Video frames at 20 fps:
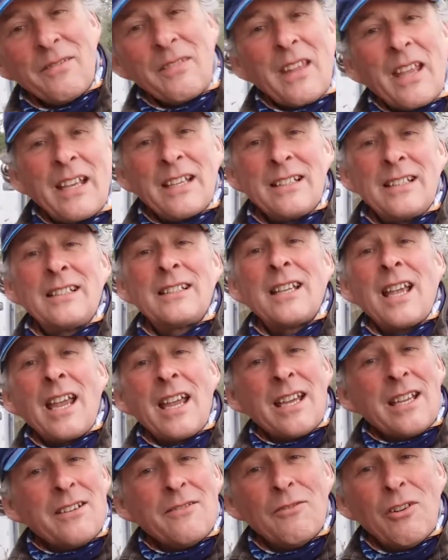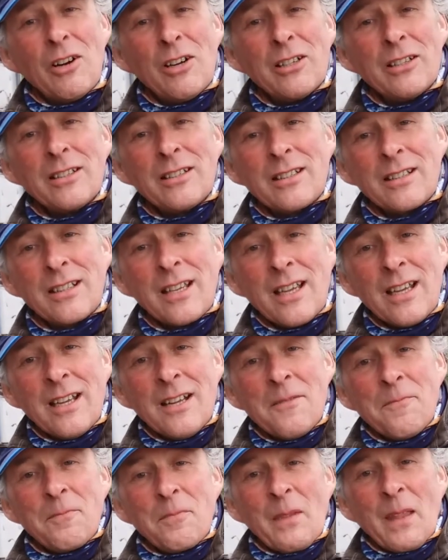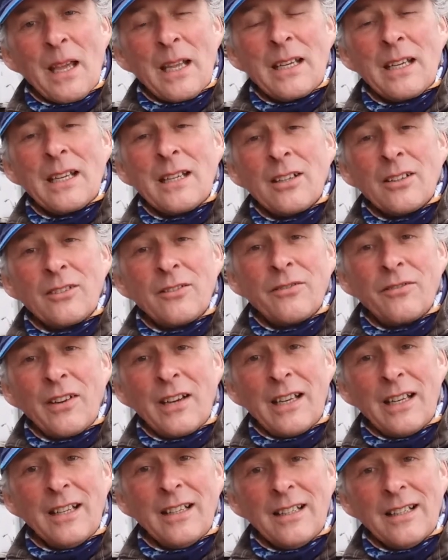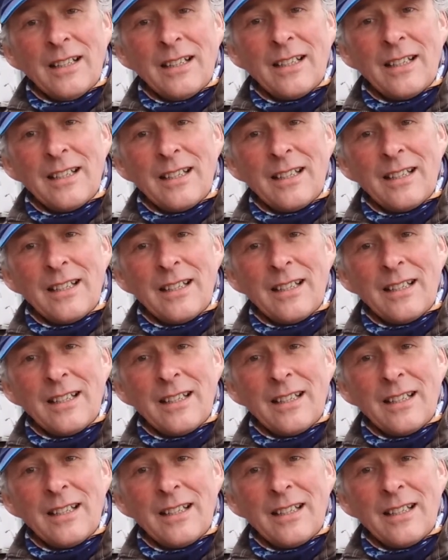his saying was that he could feel